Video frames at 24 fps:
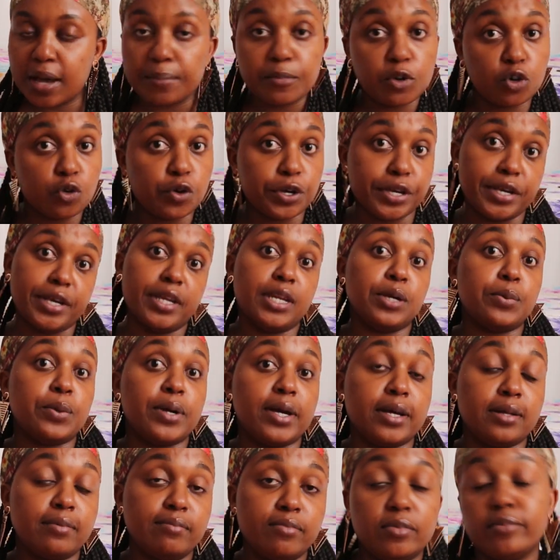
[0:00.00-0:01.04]
I'm not going
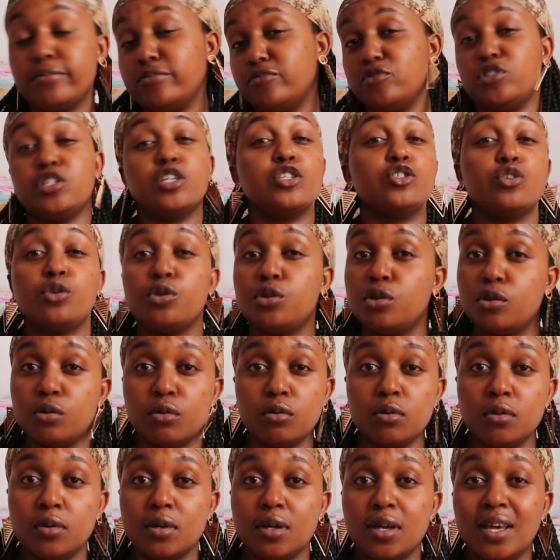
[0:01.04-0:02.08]
anywhere, just so you know.